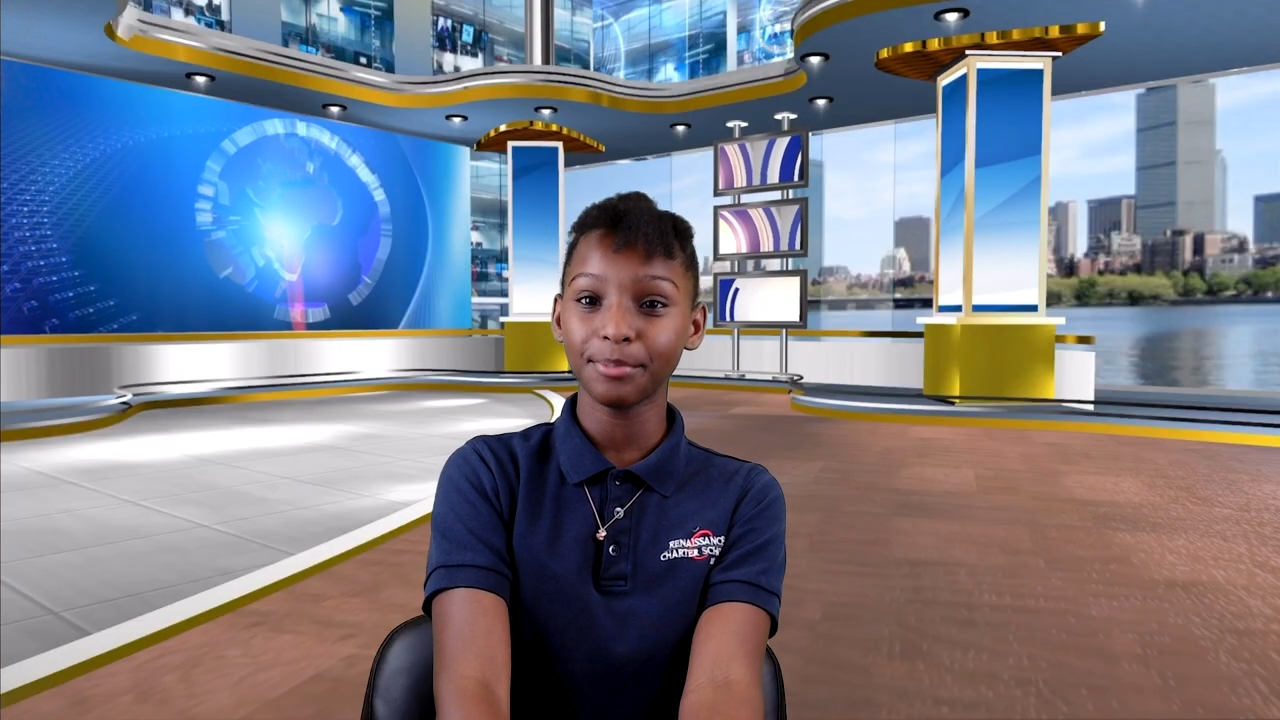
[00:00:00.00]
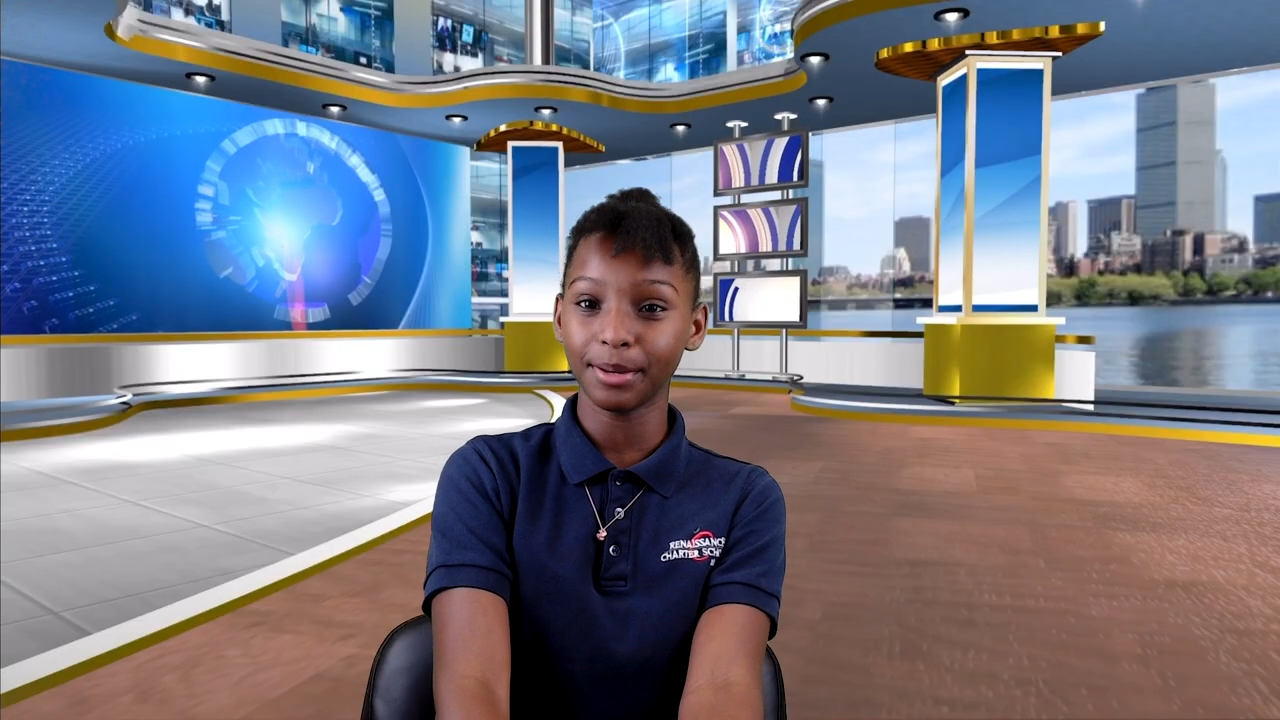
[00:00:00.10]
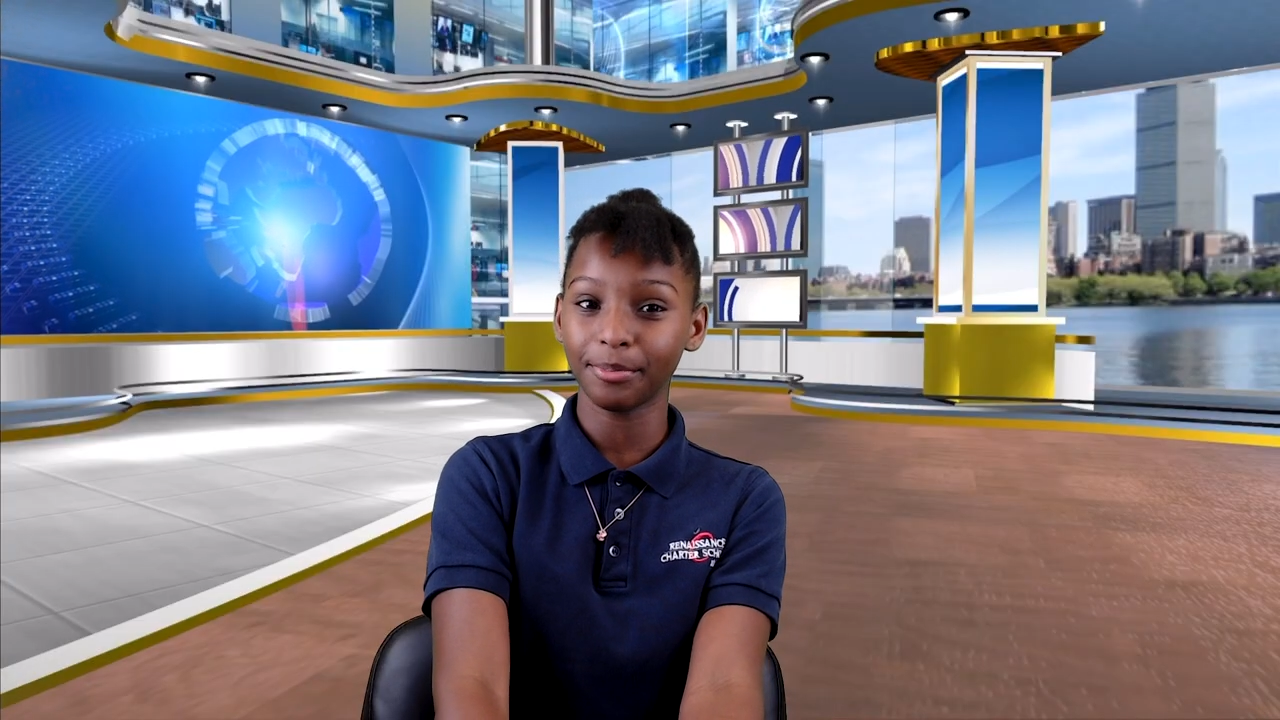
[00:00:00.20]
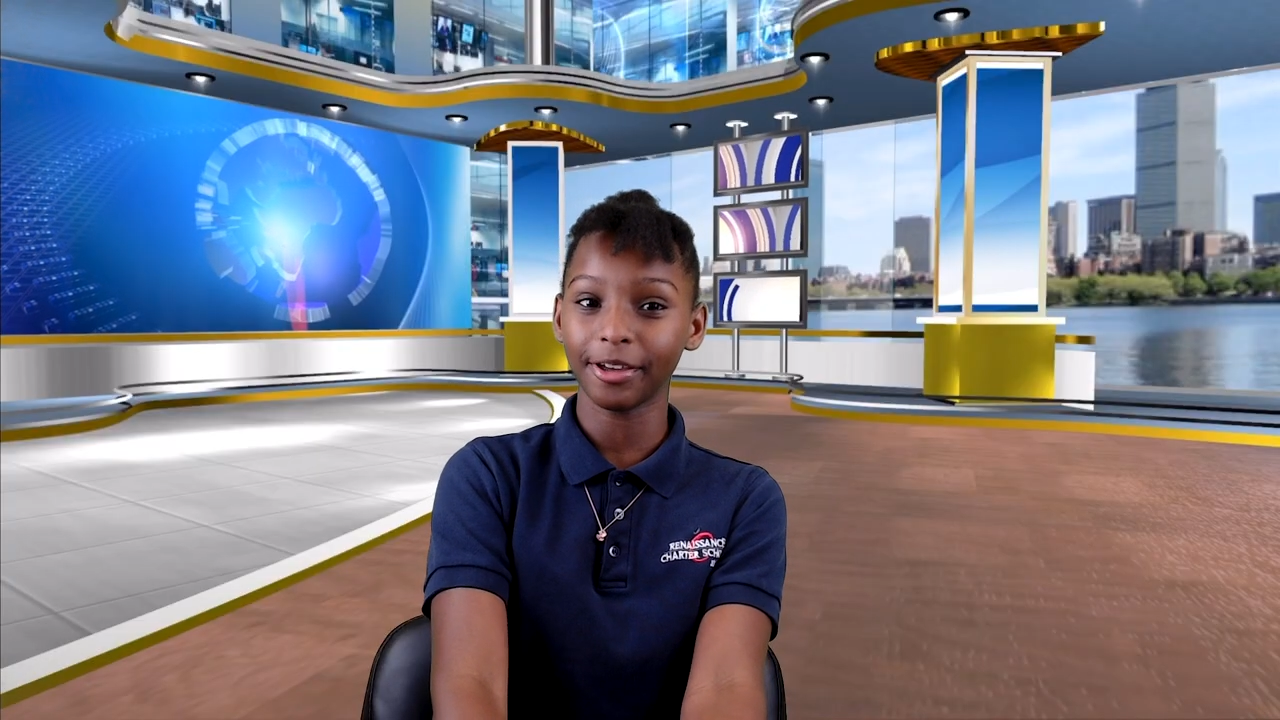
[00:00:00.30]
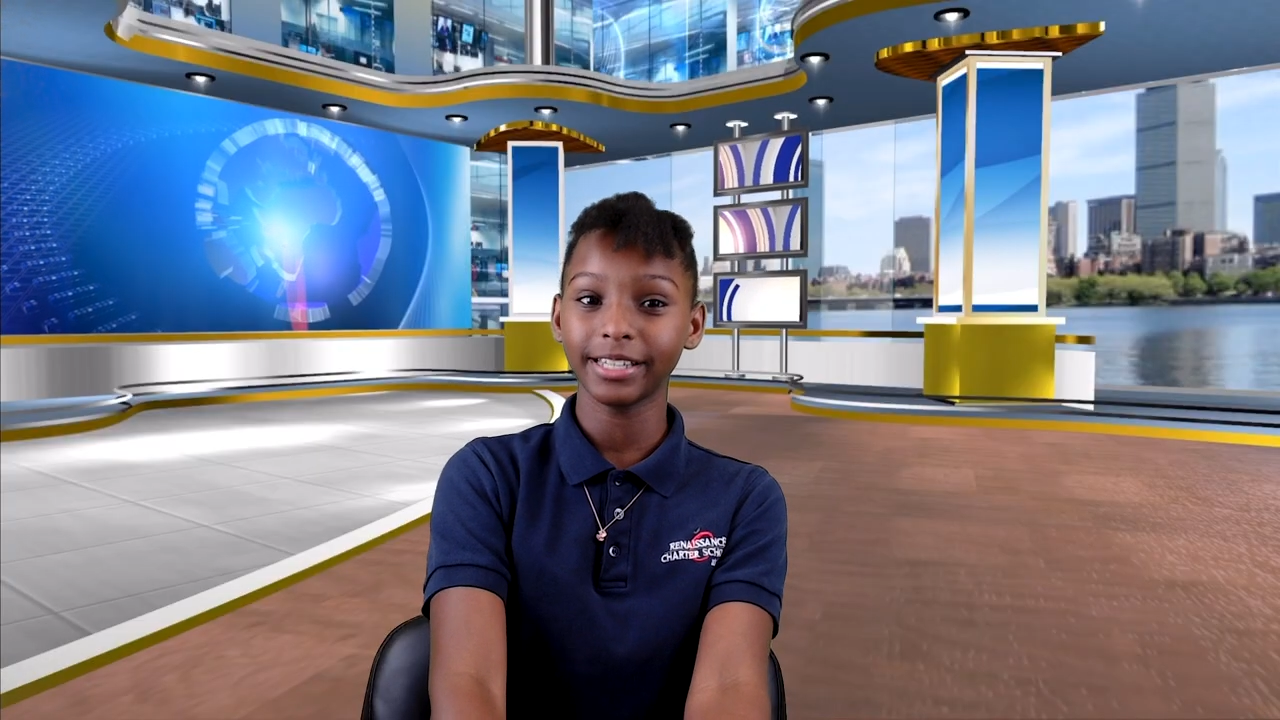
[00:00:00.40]

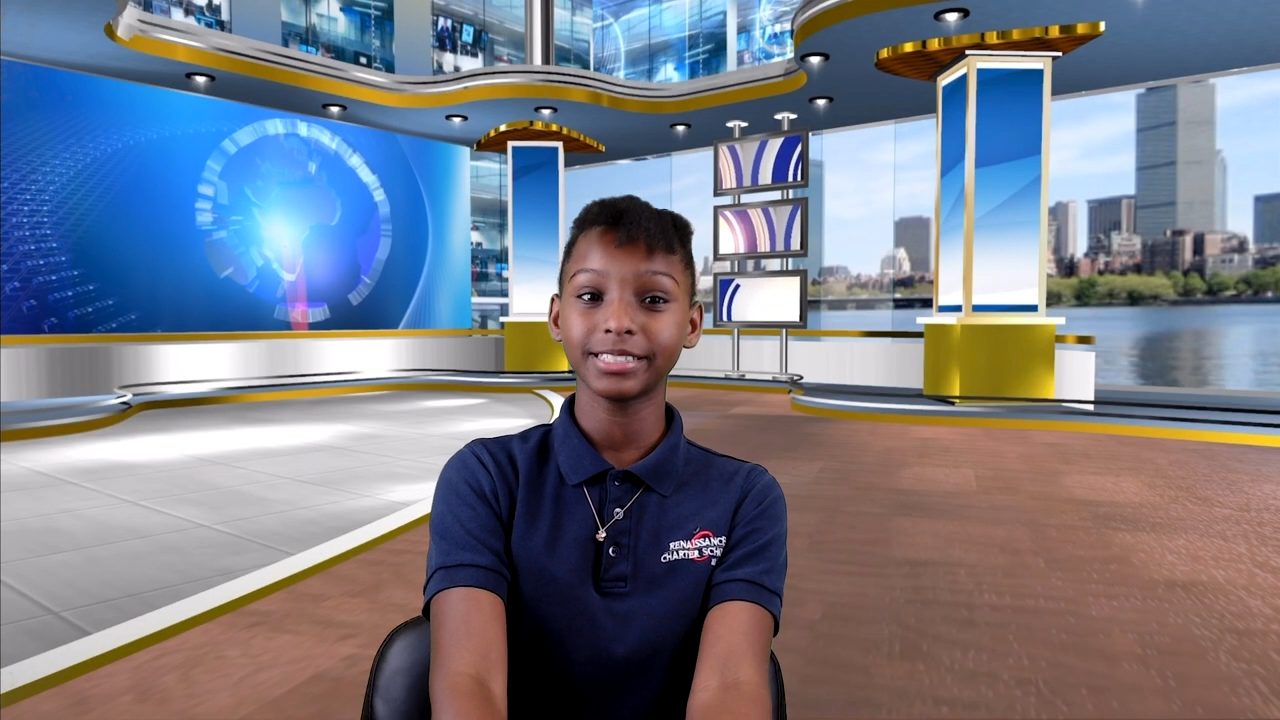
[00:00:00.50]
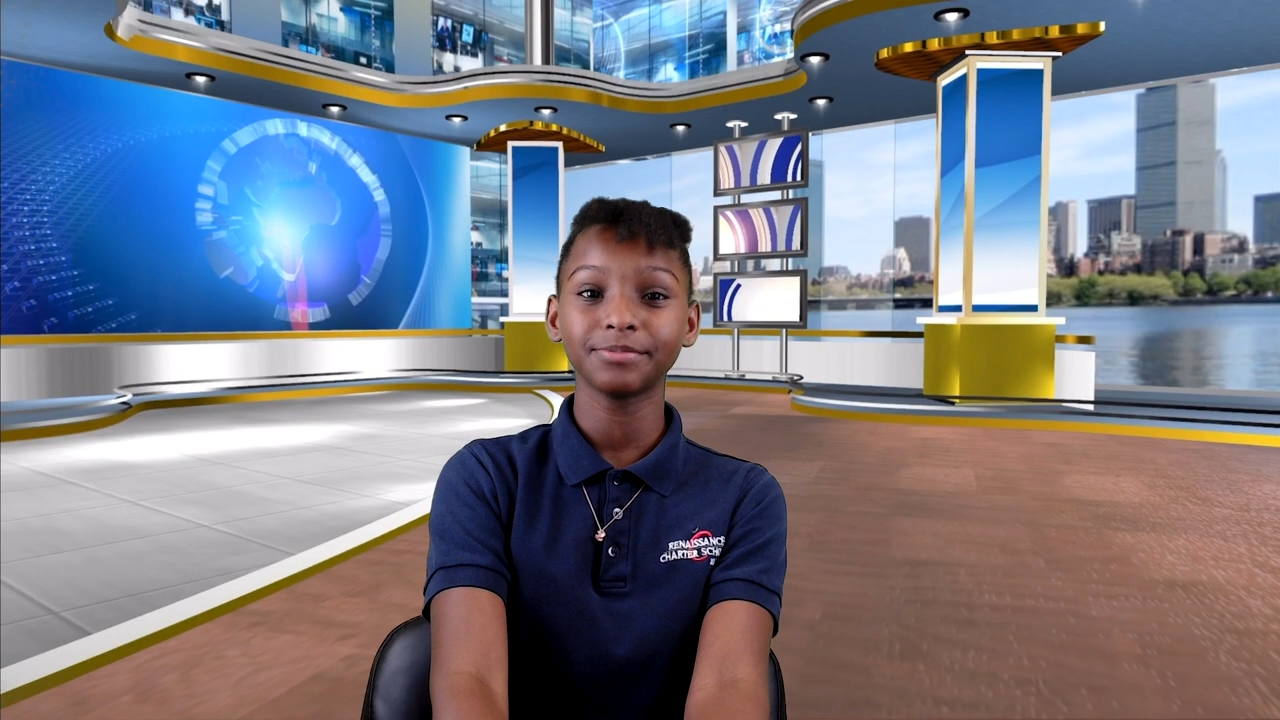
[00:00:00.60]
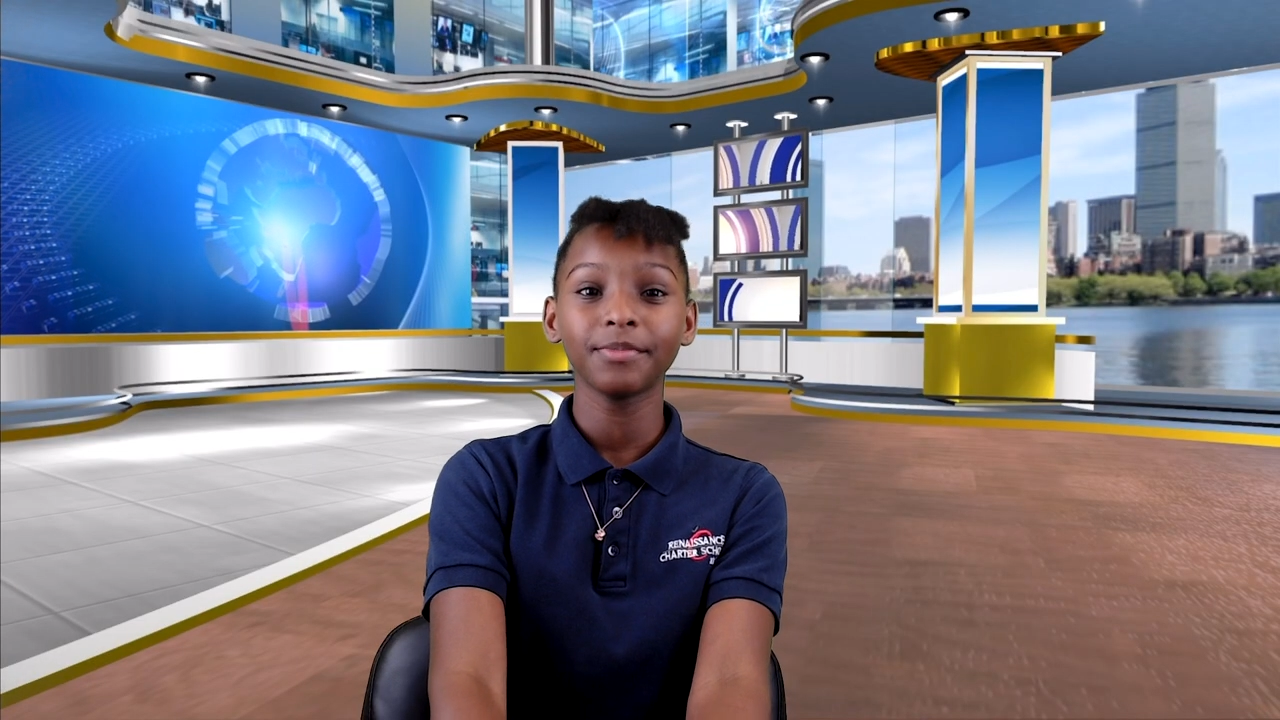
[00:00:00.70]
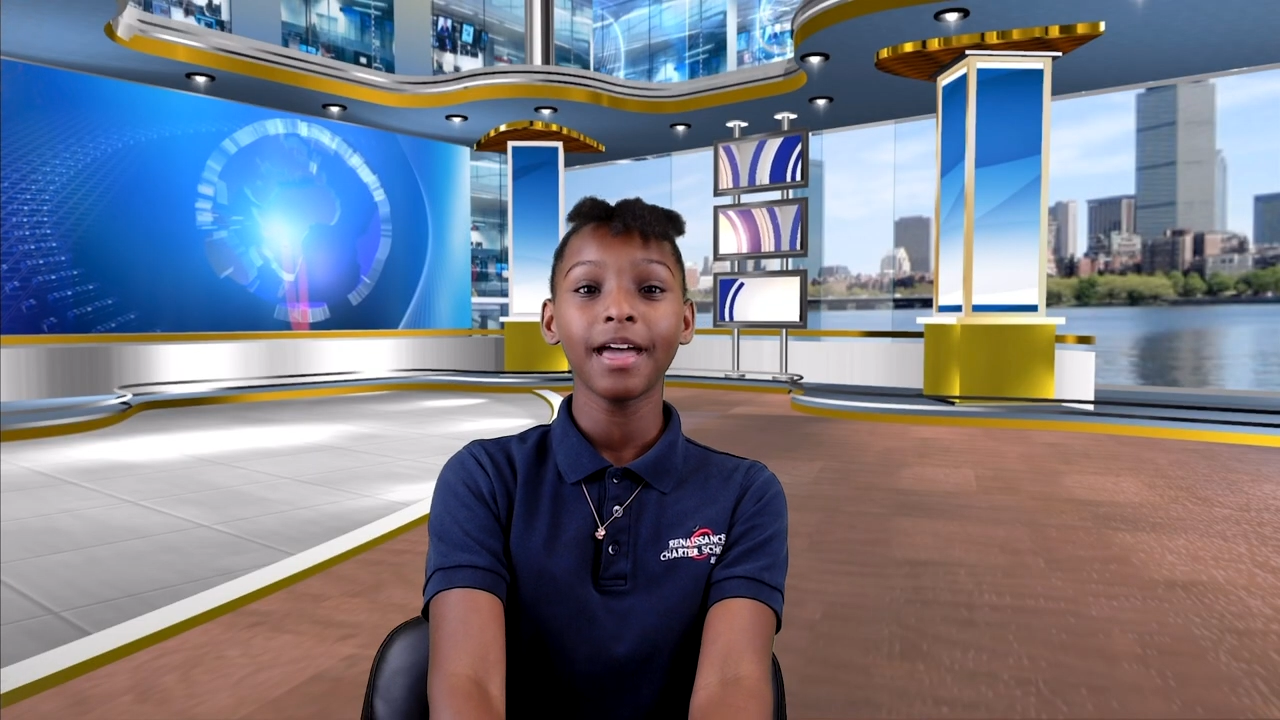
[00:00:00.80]
brain breaks.